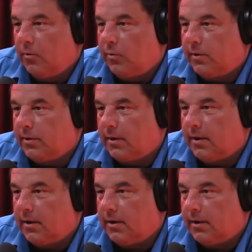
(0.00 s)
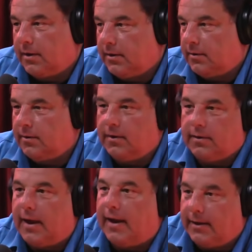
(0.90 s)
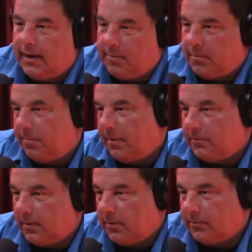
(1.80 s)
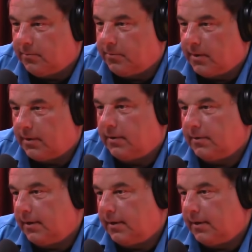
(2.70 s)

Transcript: with uh, a kid Italian neighborhood Bensonhurst in Brooklyn,